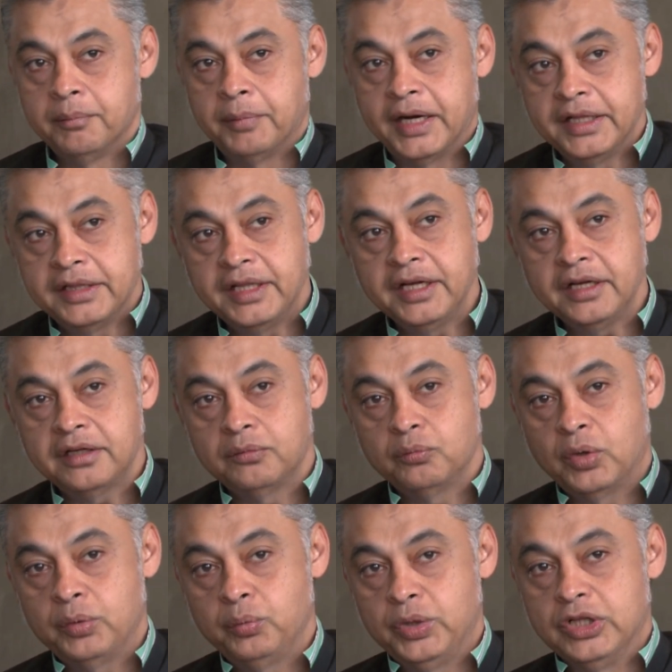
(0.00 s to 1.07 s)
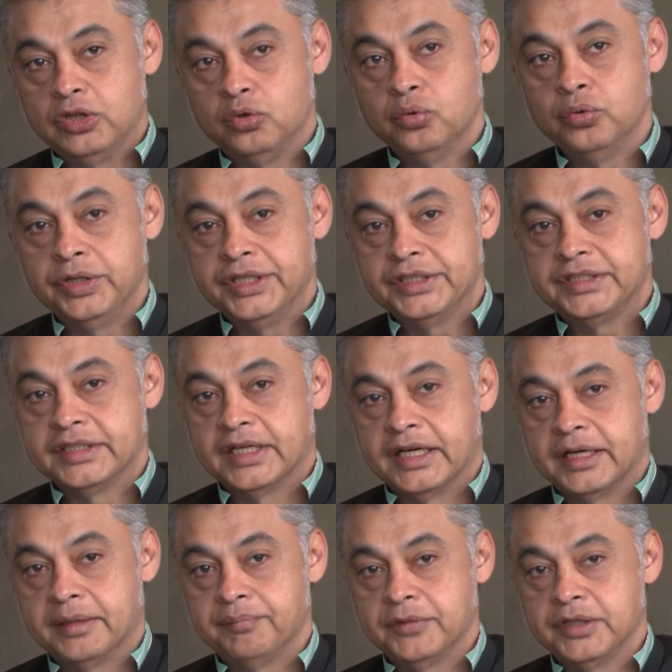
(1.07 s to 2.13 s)
But I think what we do is
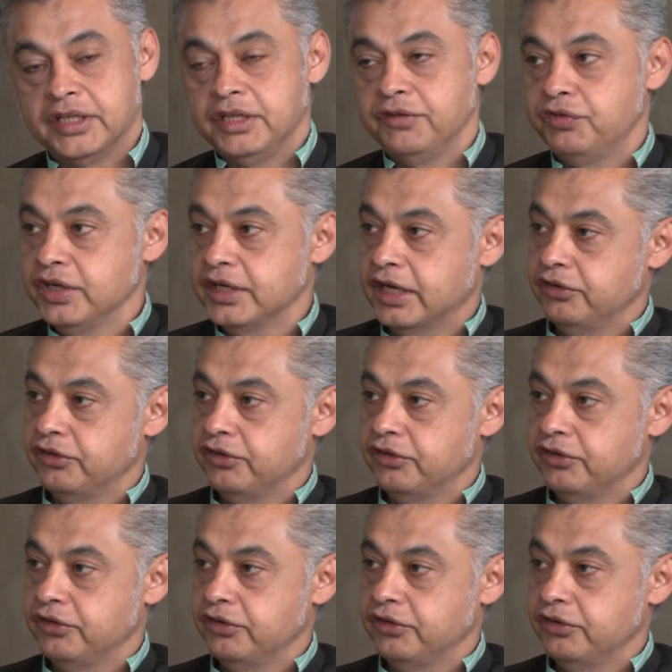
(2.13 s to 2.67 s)
the different